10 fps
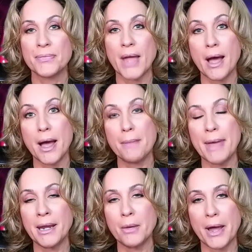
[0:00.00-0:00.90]
Um,
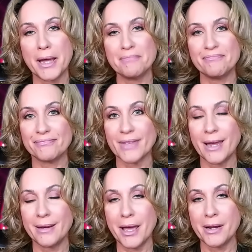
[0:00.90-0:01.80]
anyway,
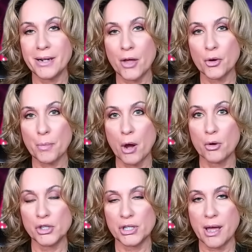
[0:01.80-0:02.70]
in yet another
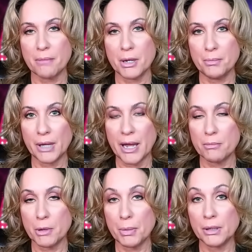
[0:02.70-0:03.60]
post, Yetman
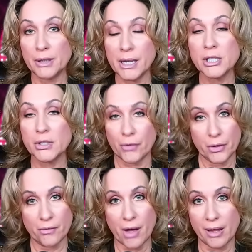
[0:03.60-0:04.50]
blamed the police for
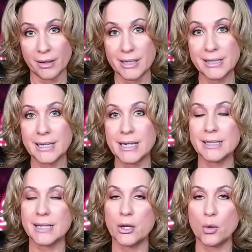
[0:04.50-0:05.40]
the violence. He
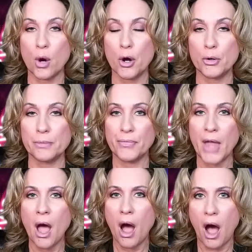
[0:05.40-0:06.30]
said, quote,
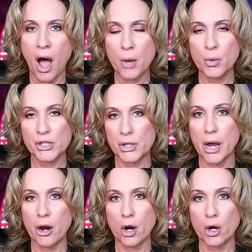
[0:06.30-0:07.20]
I was
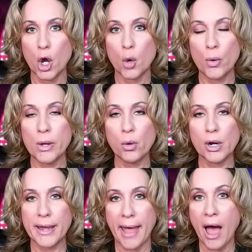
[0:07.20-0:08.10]
there. We were
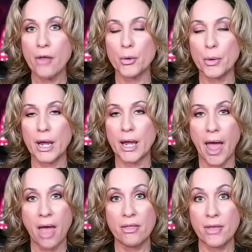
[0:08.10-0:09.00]
gathering
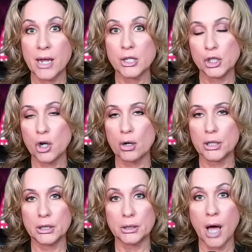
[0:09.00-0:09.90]
and they
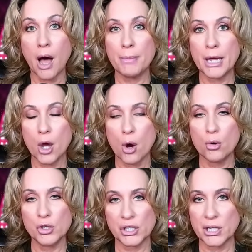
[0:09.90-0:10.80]
started lobbing
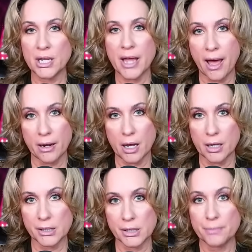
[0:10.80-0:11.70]
OC at
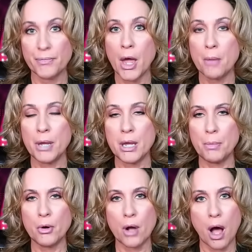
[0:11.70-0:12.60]
us.
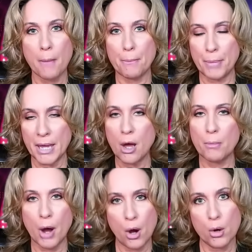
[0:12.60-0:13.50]
People got p-
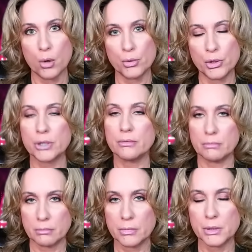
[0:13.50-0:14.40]
posed,
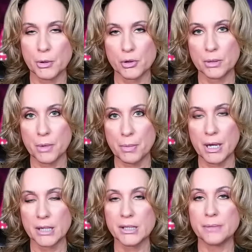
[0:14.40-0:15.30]
supposed to be
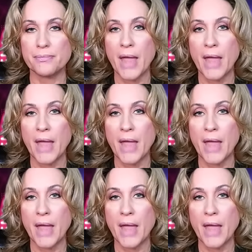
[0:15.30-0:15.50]
pissed,